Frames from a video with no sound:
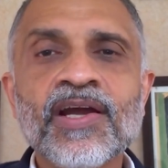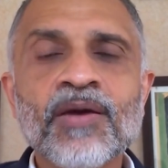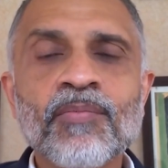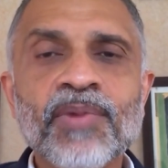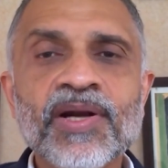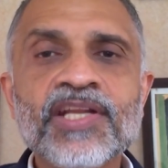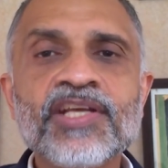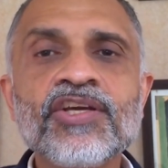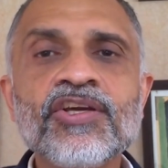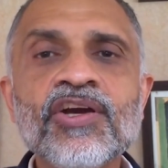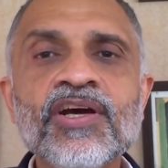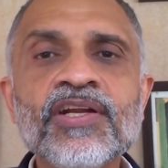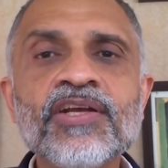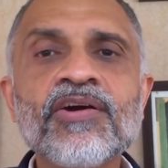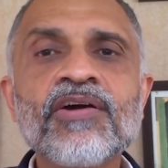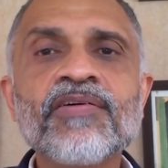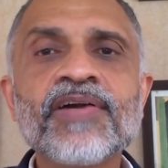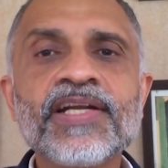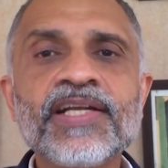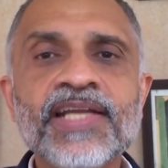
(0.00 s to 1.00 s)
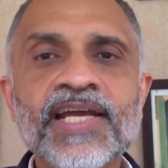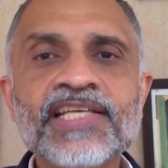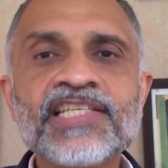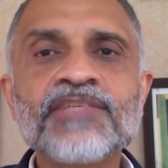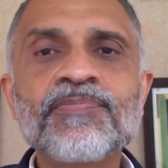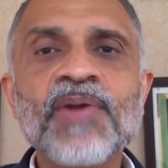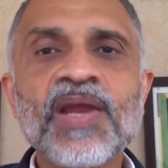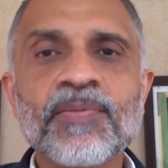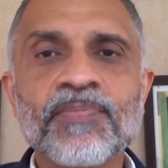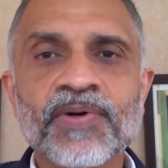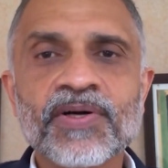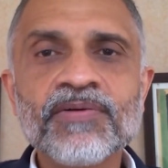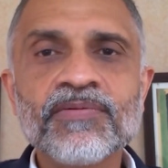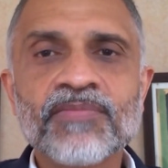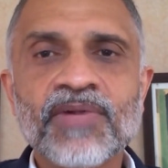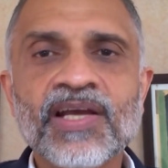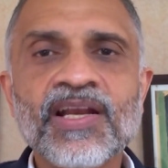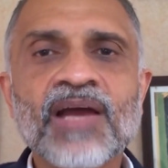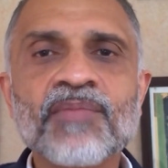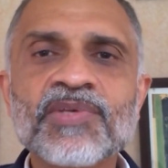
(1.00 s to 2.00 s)
But here you have a test paper,
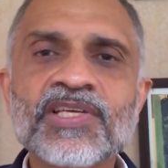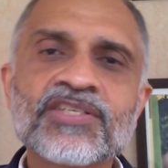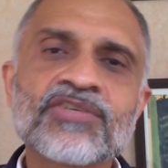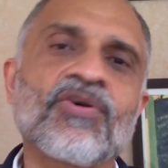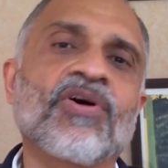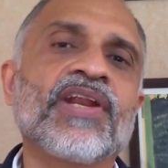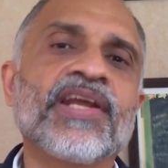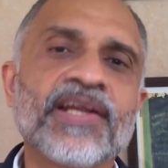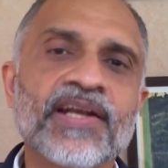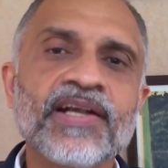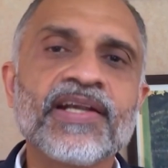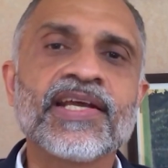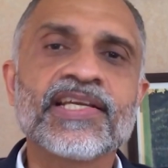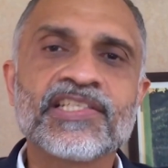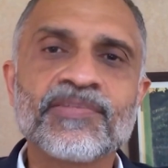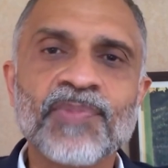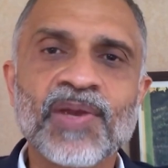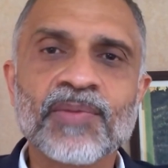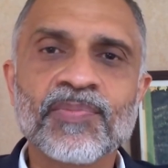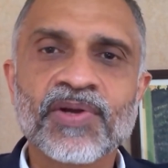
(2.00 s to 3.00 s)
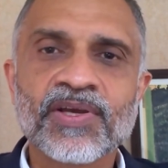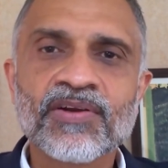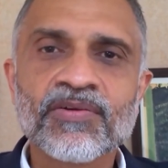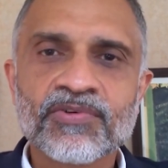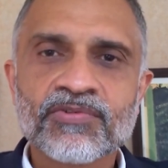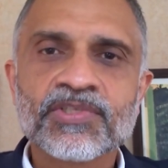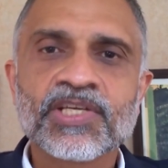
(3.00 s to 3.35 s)
and I'm just calling it a test paper,